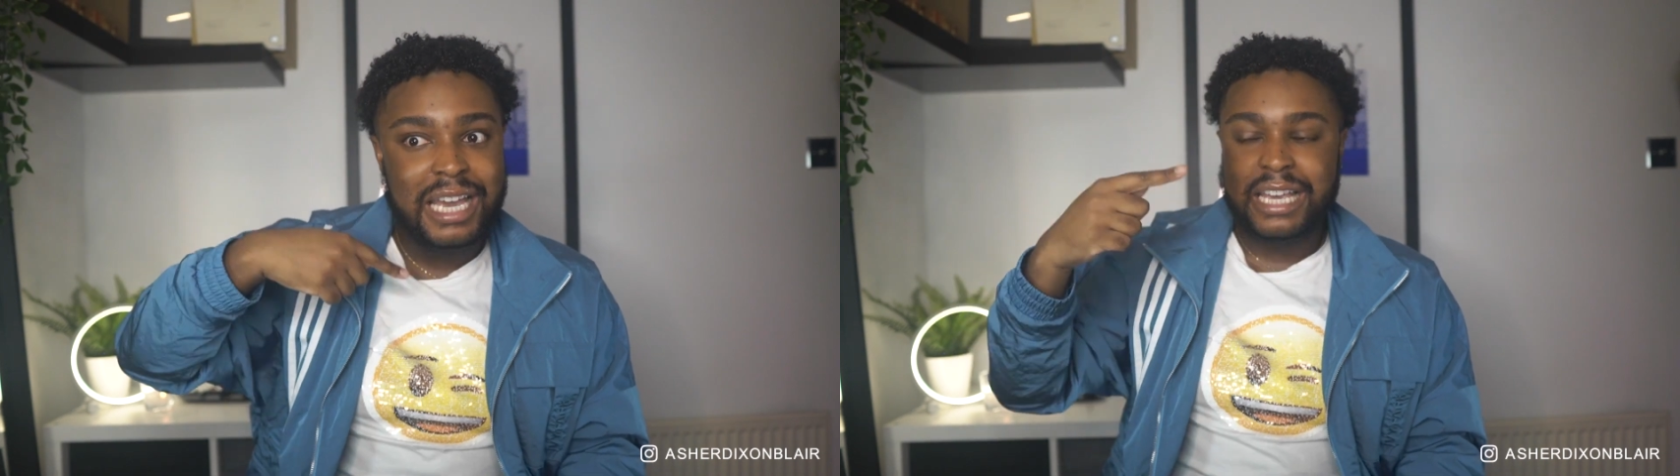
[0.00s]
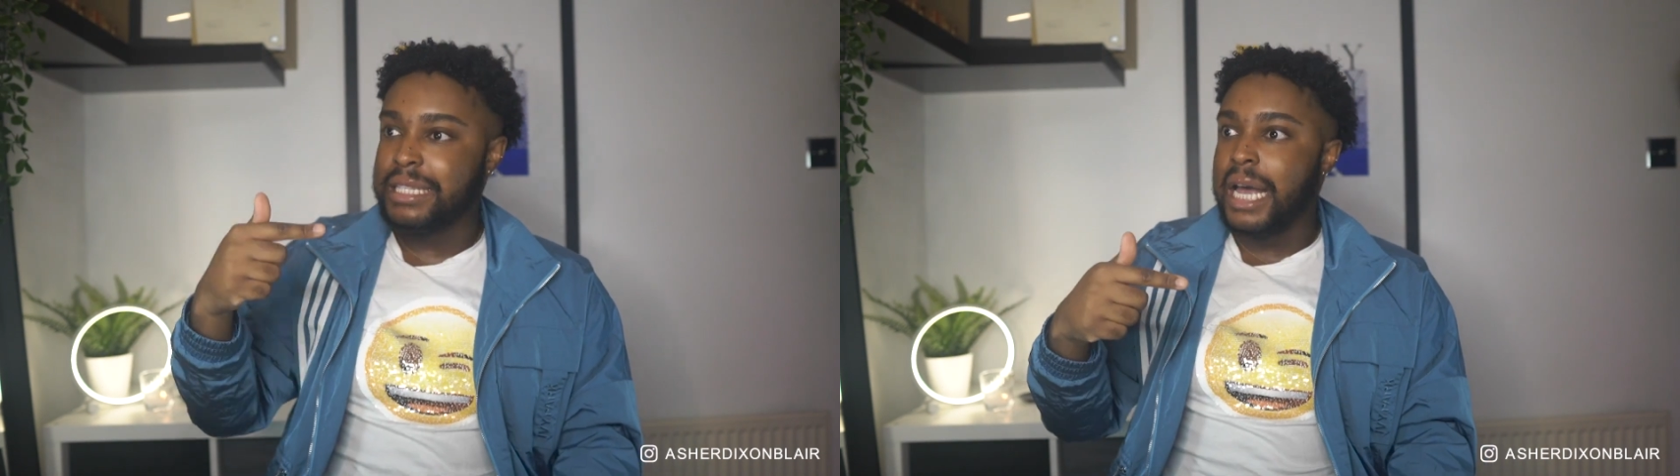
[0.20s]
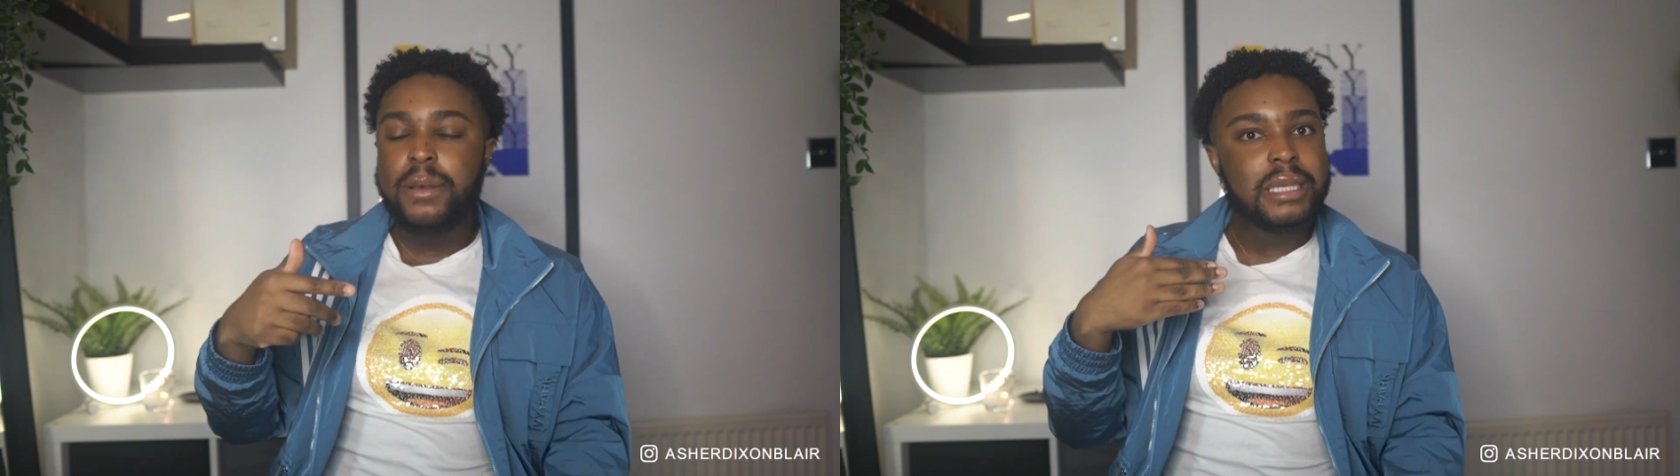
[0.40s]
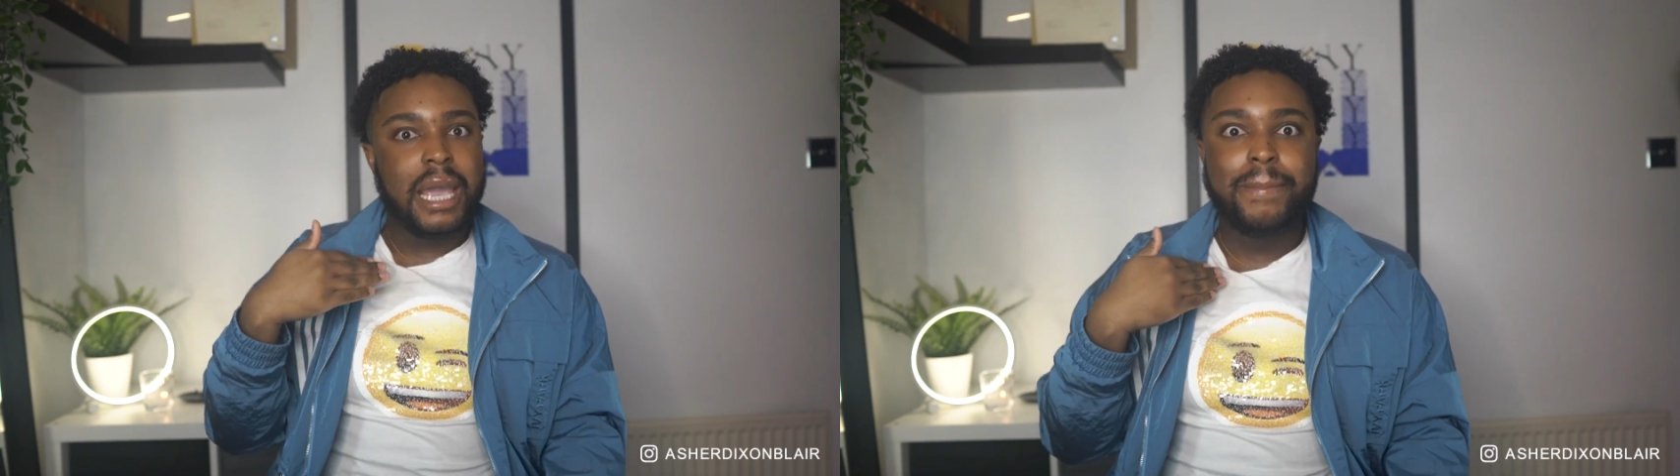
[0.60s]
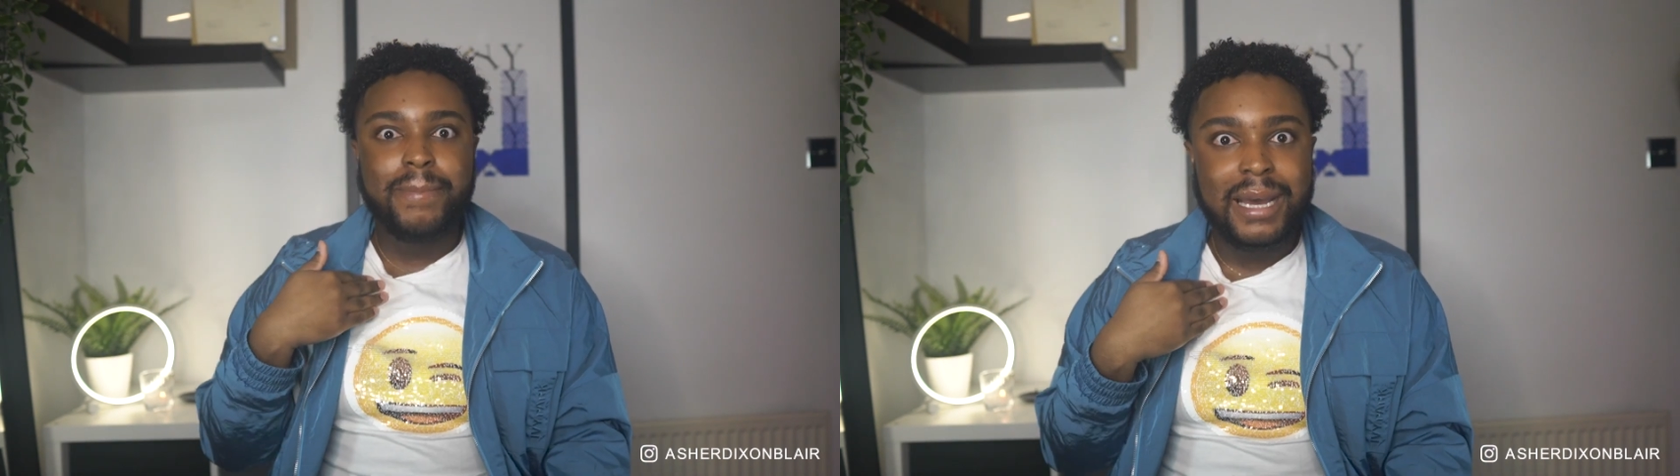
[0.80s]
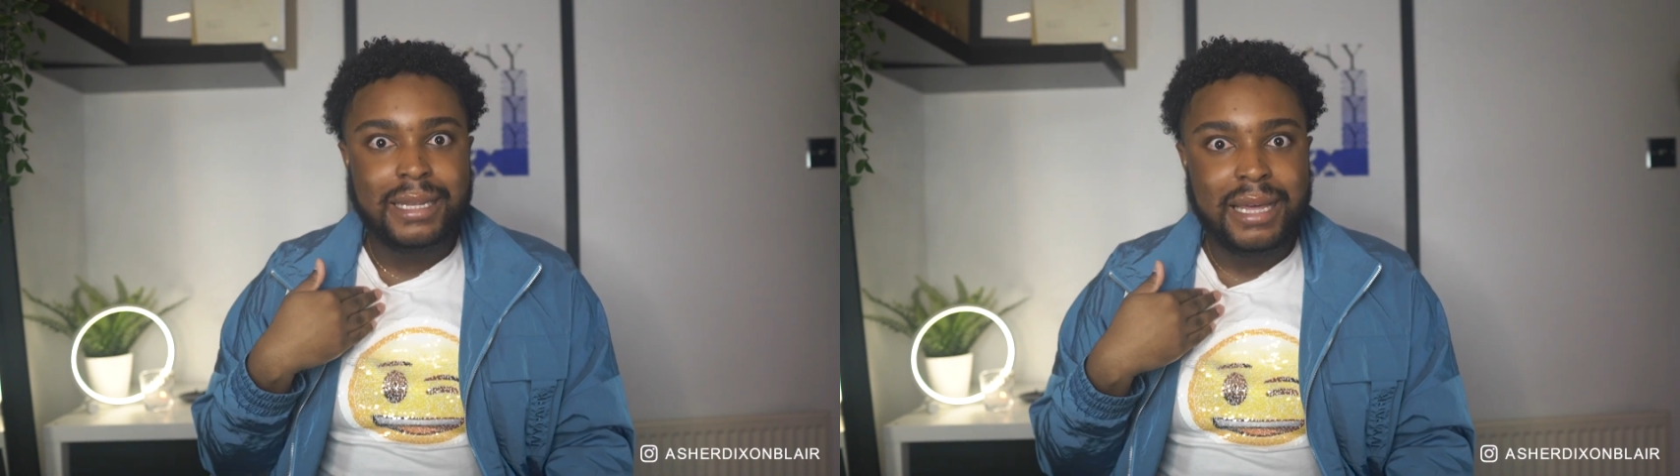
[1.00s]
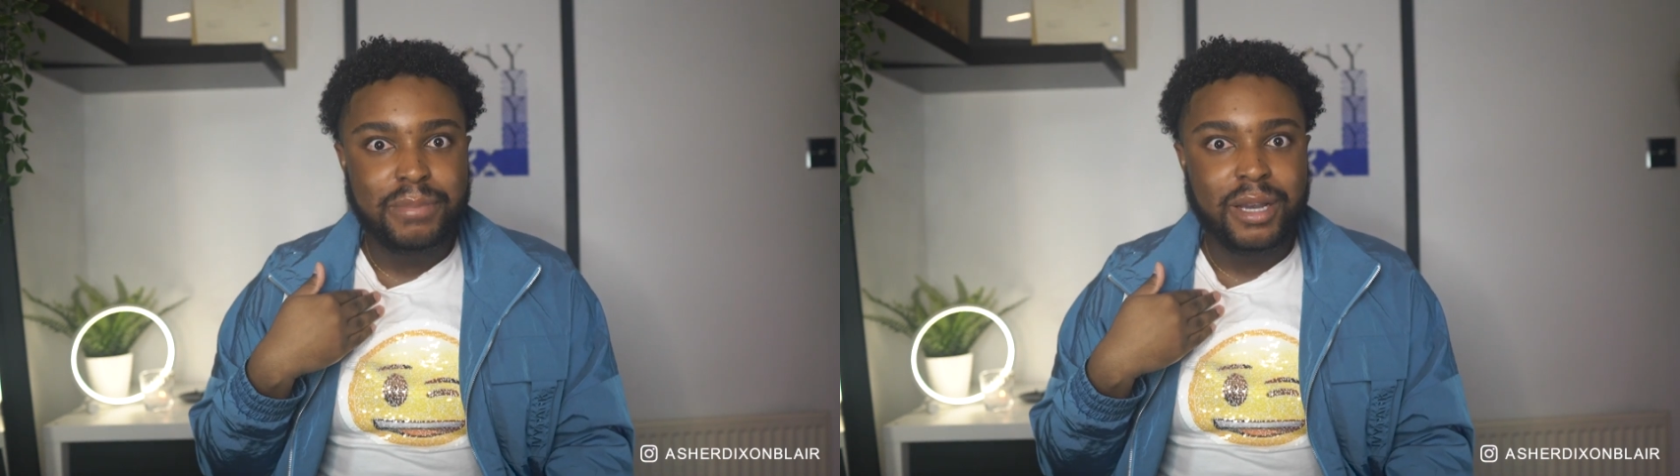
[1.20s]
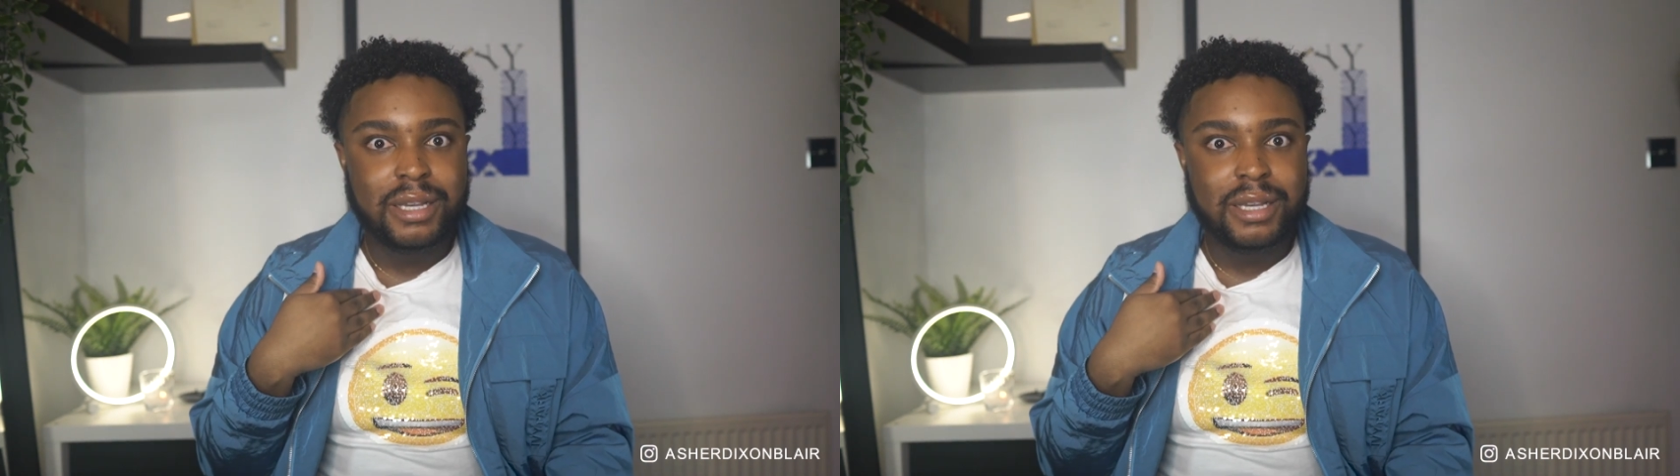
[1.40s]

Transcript: Because I was getting mad at that point,